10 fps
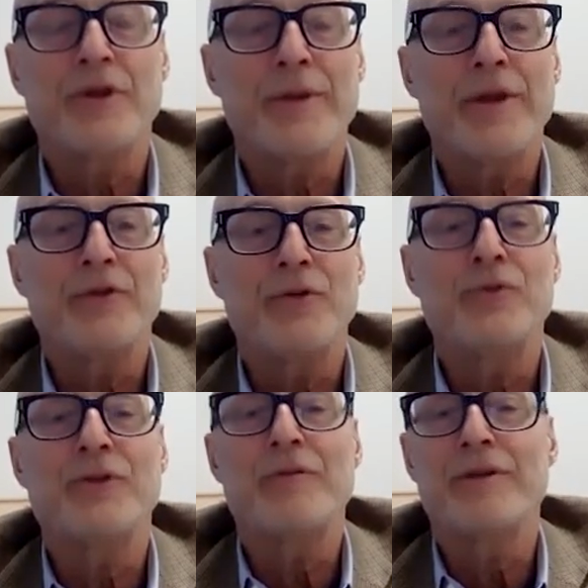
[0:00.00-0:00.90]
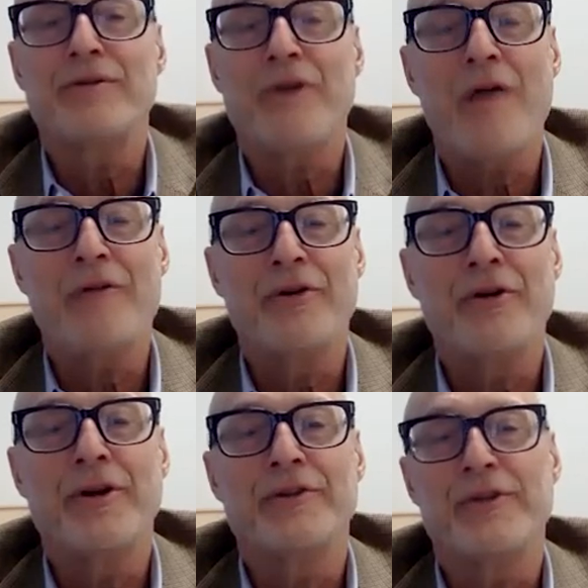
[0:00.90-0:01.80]
going to make two seventy-five in
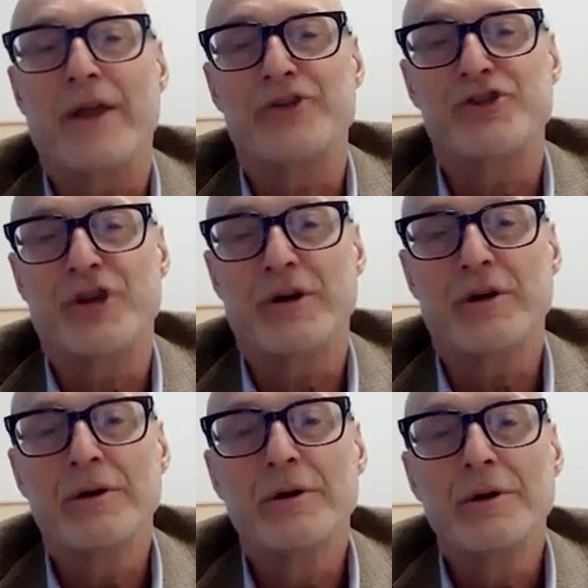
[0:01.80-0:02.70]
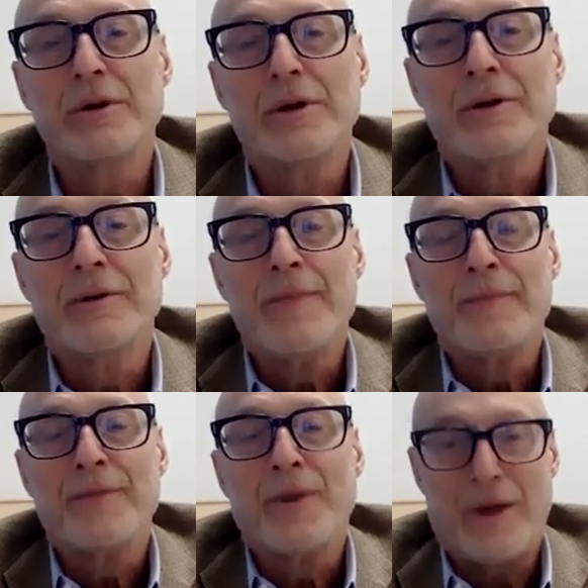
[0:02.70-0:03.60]
earnings next year,
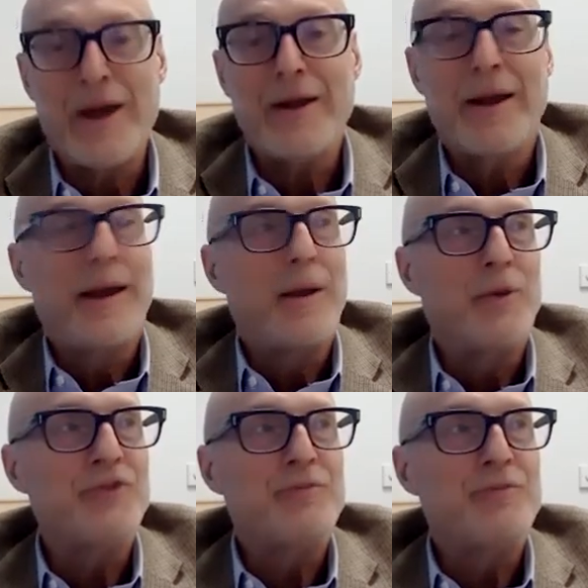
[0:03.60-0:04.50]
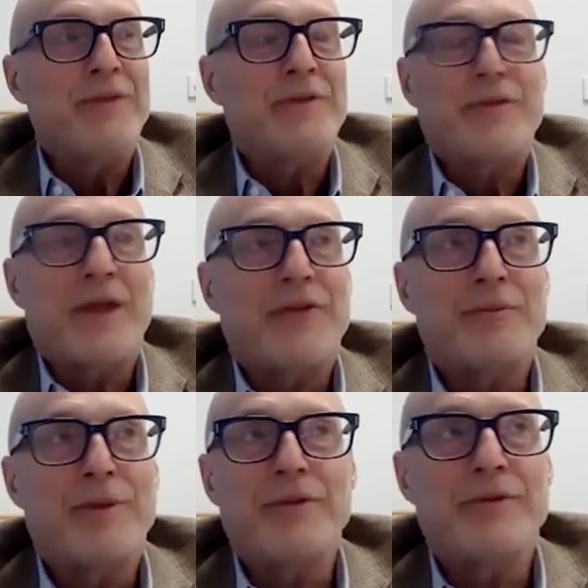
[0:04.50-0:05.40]
right? Which means that the
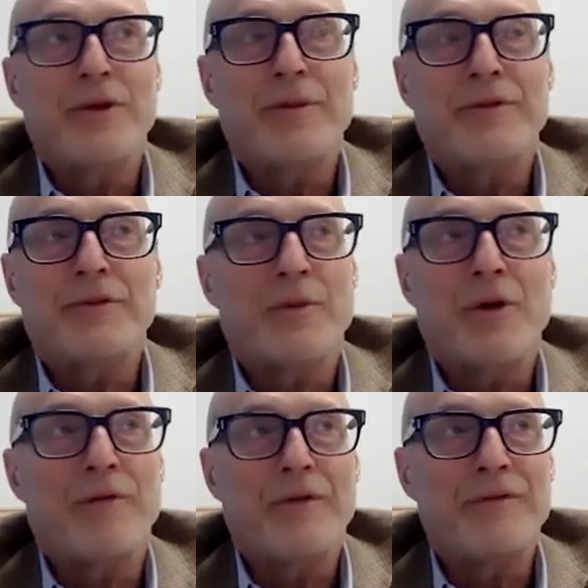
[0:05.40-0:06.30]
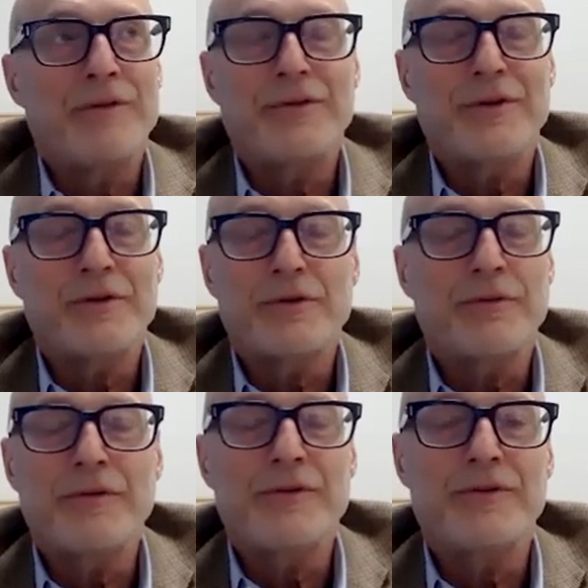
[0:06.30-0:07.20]
S and P is going to be somewhere at fifty-six to
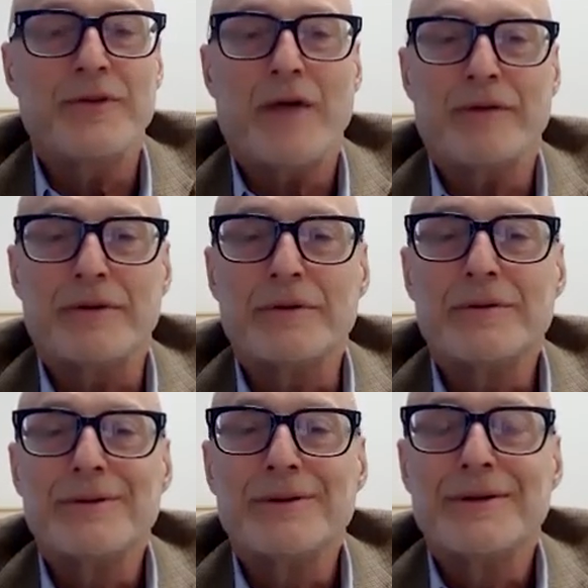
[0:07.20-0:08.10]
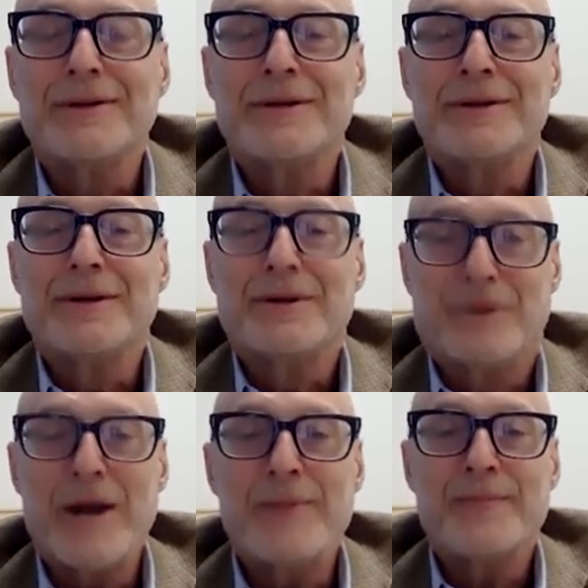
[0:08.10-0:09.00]
fifty-seven,
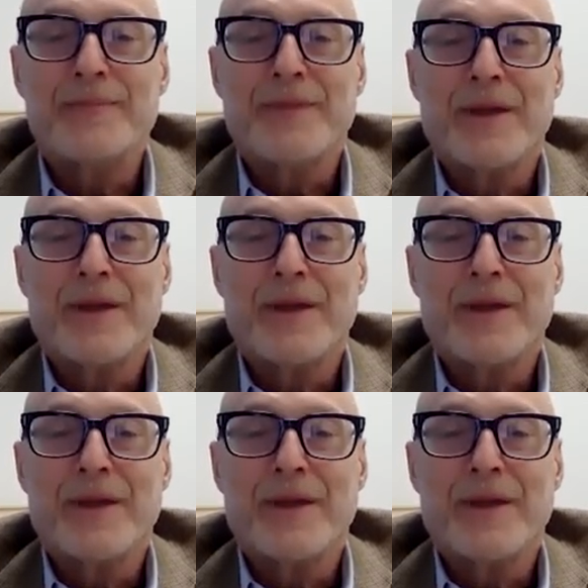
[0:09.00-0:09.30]
right?